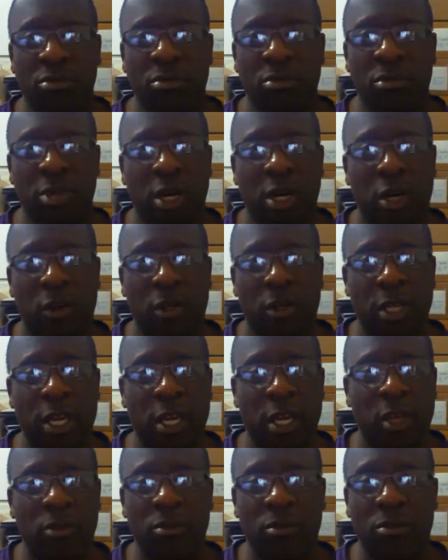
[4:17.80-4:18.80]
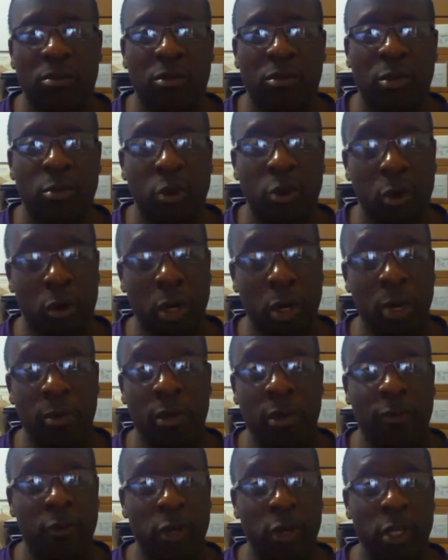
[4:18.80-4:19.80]
AutoCAD, the program,
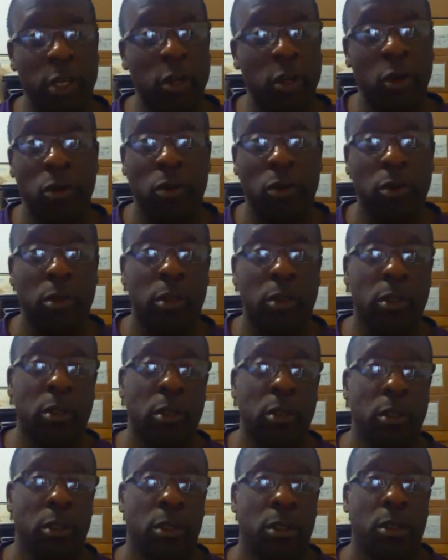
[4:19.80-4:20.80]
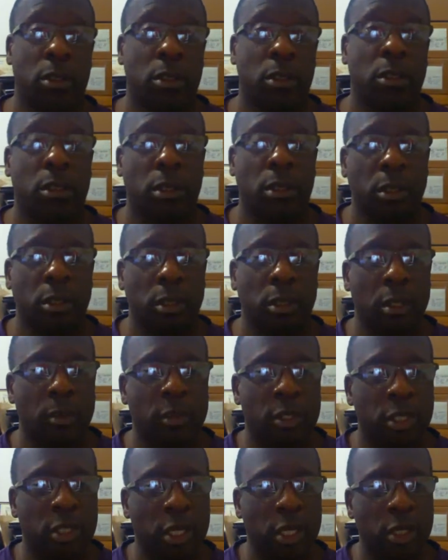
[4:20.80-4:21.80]
every year. They've been
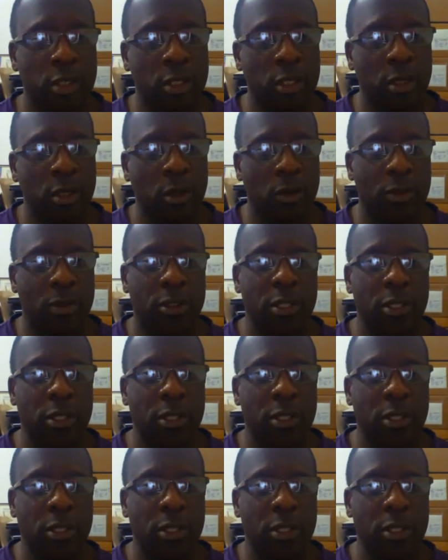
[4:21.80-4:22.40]
changing it all the